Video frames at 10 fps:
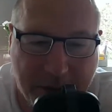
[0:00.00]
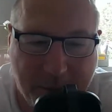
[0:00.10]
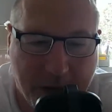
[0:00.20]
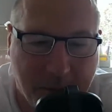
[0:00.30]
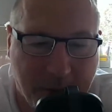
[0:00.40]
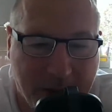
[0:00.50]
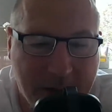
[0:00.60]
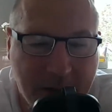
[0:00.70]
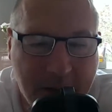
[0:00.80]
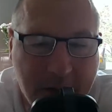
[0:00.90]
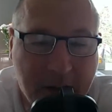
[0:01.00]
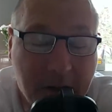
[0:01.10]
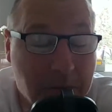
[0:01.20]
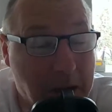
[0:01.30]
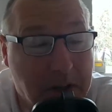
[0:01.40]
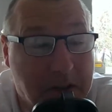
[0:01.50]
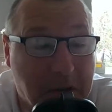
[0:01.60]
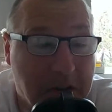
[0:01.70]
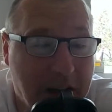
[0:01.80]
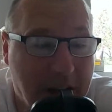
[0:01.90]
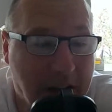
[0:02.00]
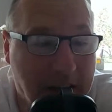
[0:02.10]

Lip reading: Then maybe he's doing that,